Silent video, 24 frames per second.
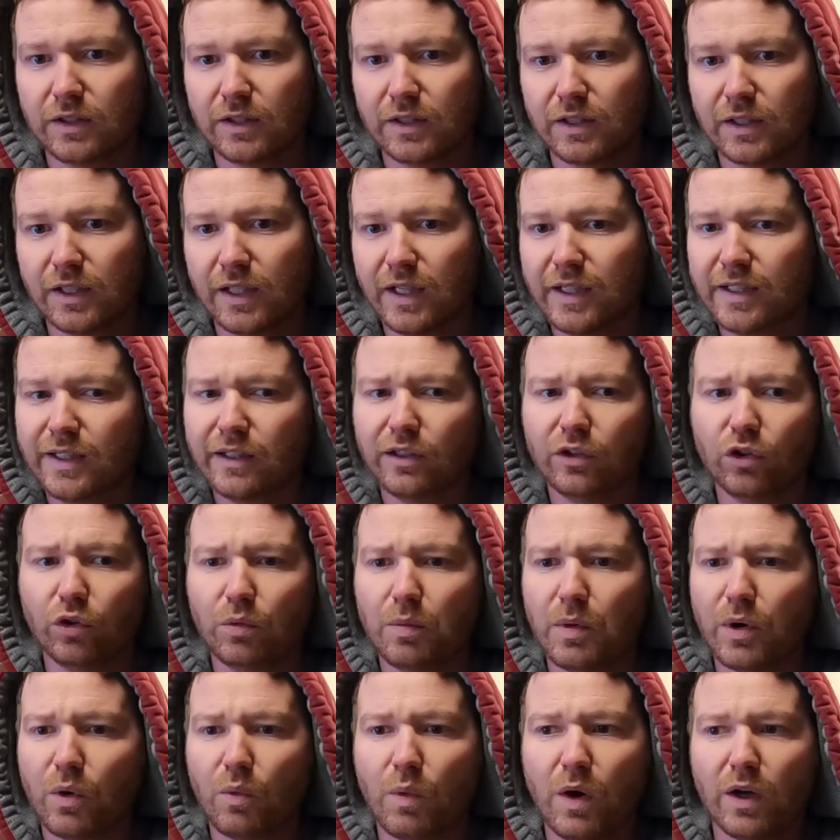and I did a little
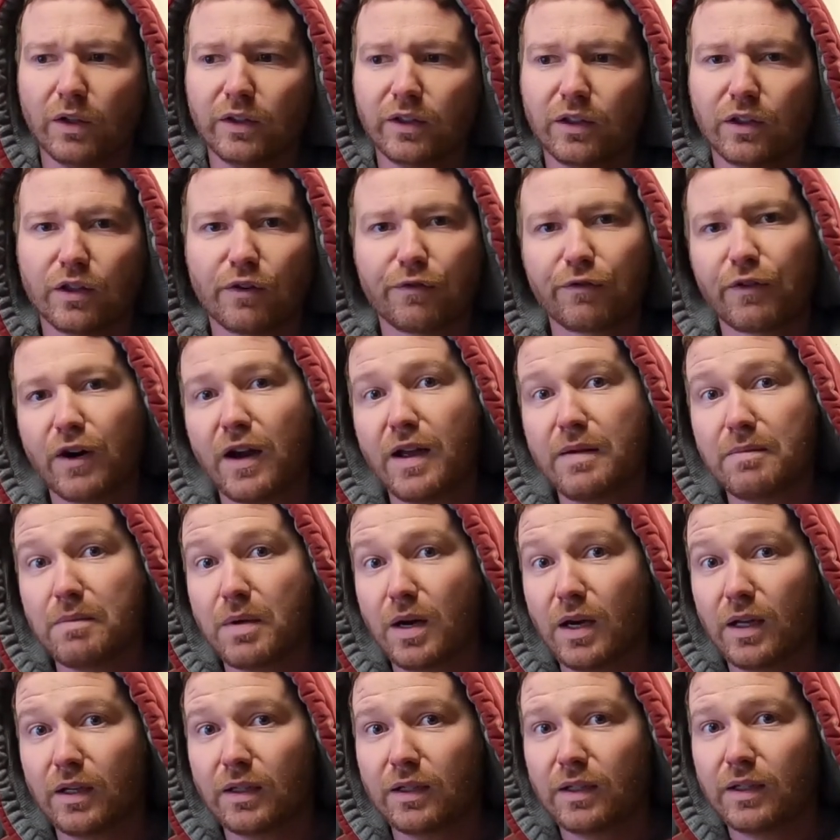bit of welding on the frame,
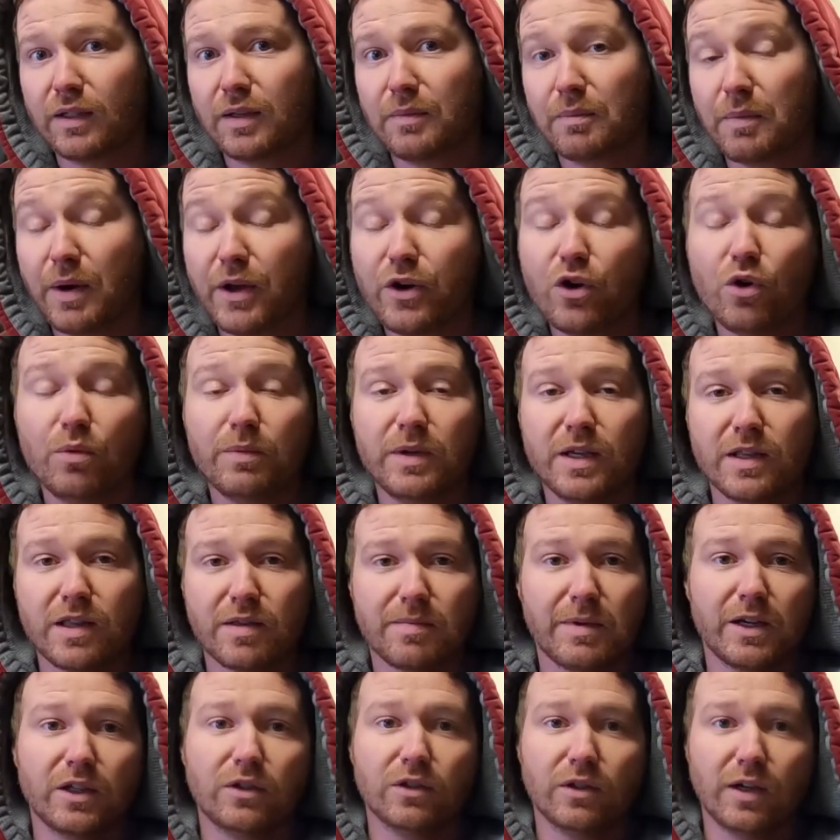but by no means am
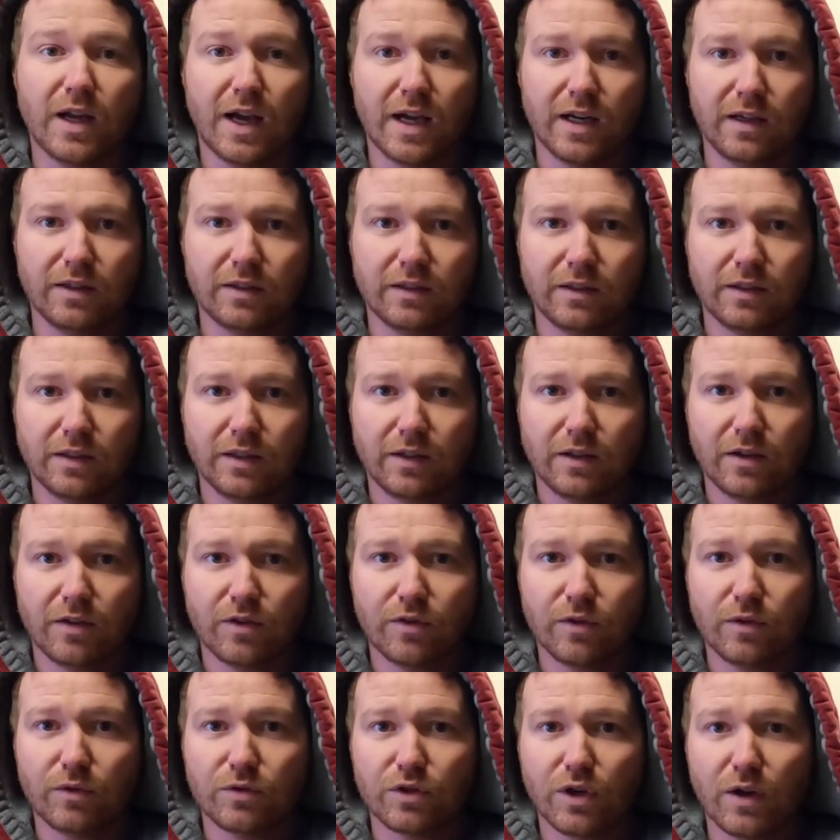I good at it.
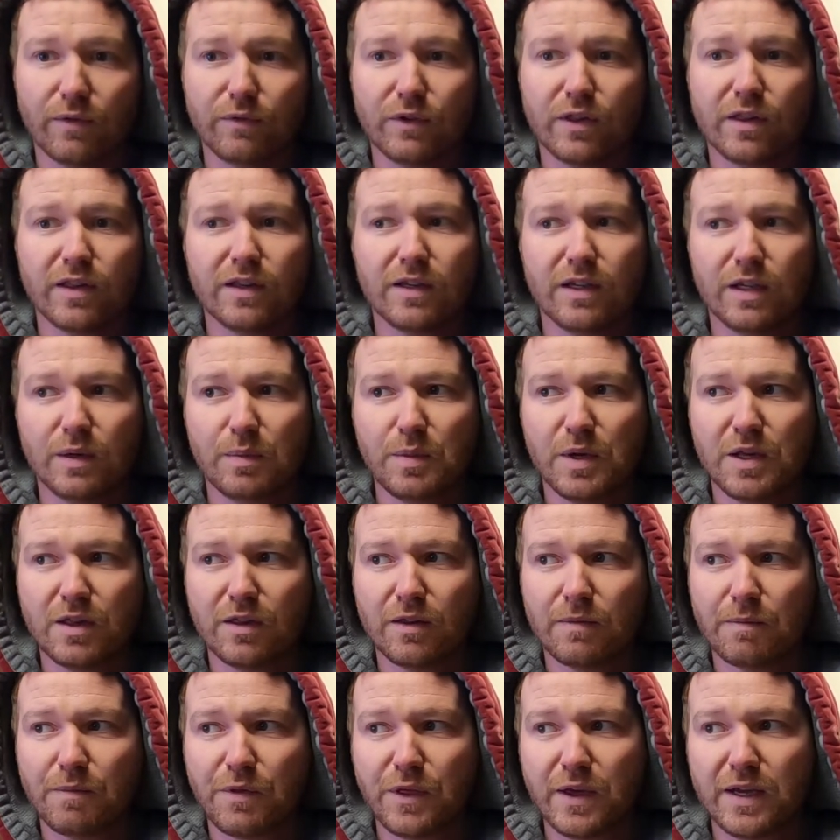So there's obviously going to be
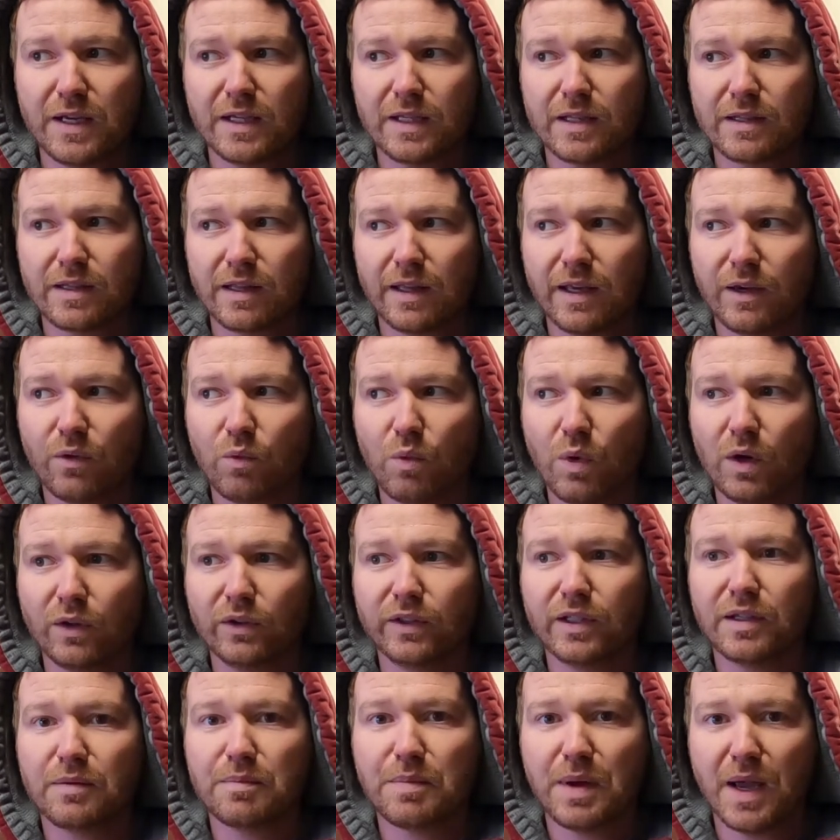some things like
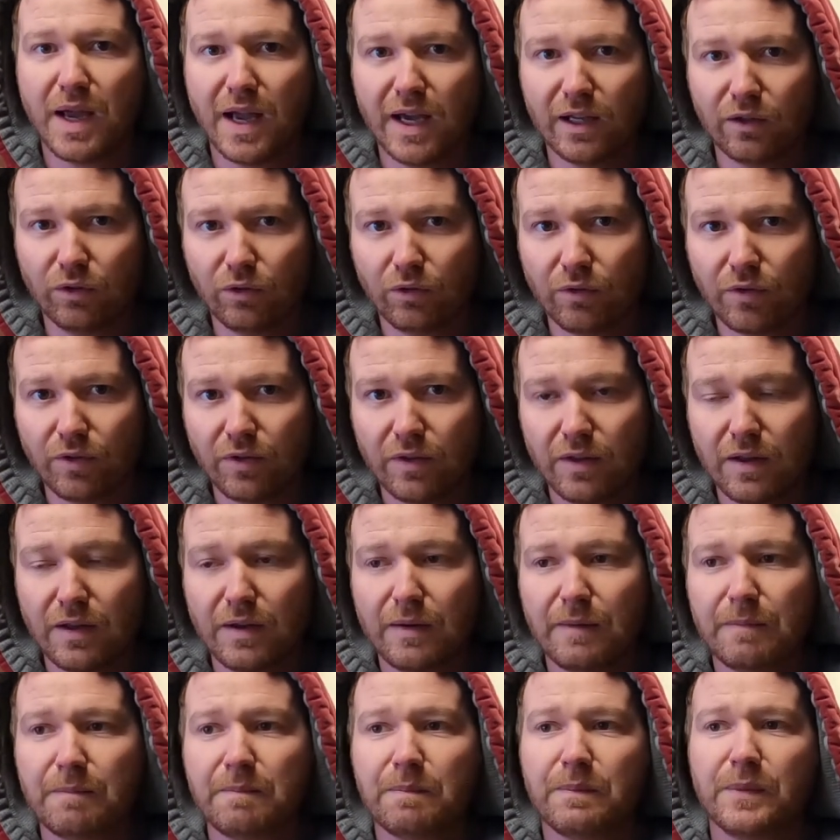welding in panels
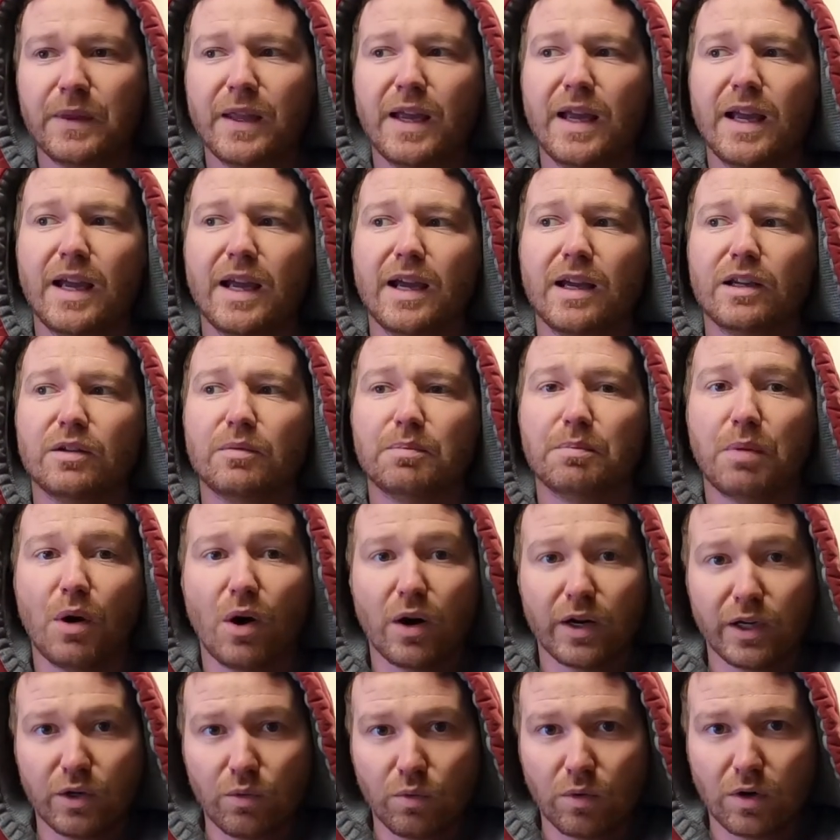and
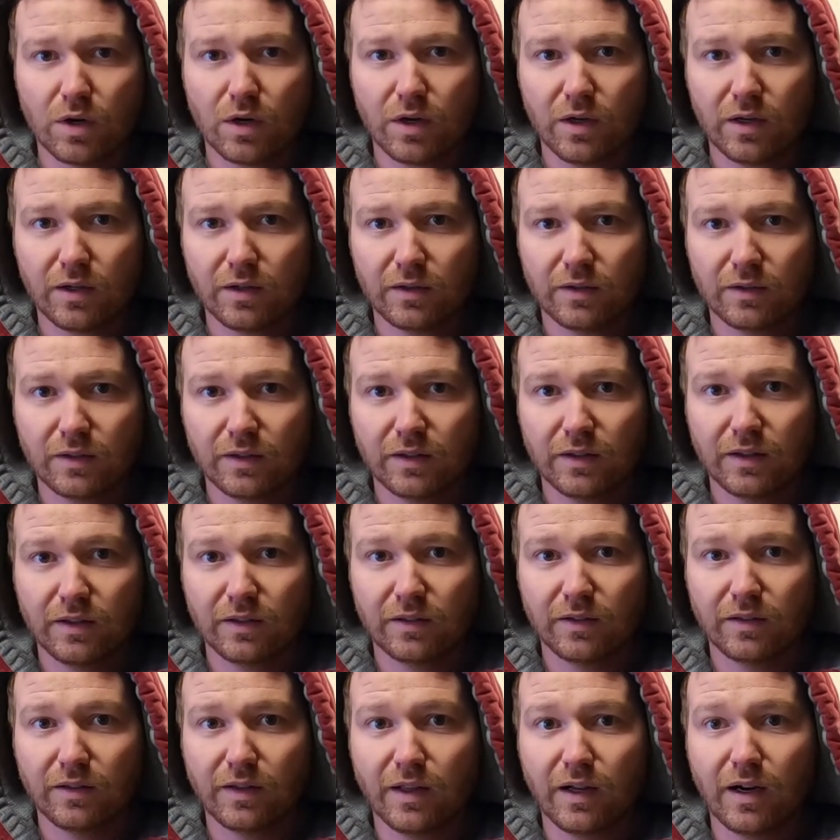body work
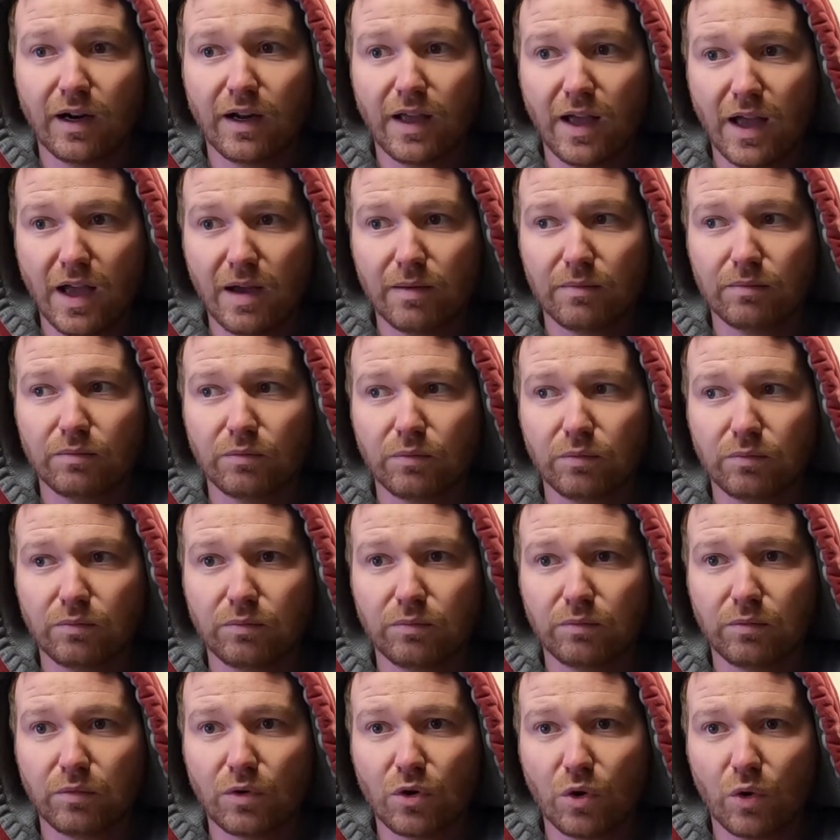that I am
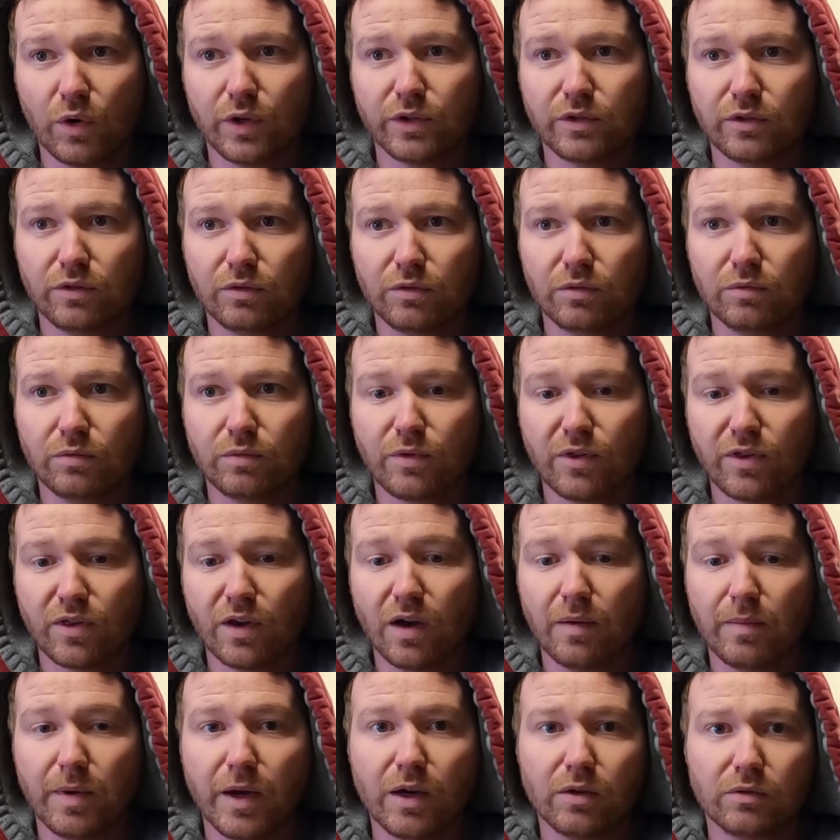going to
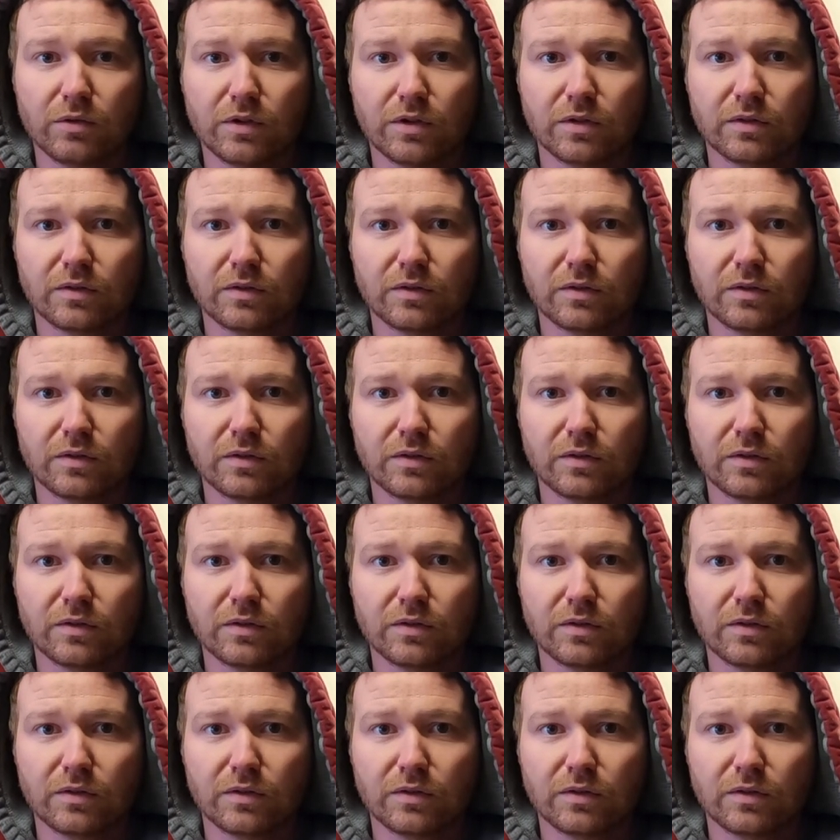sub out.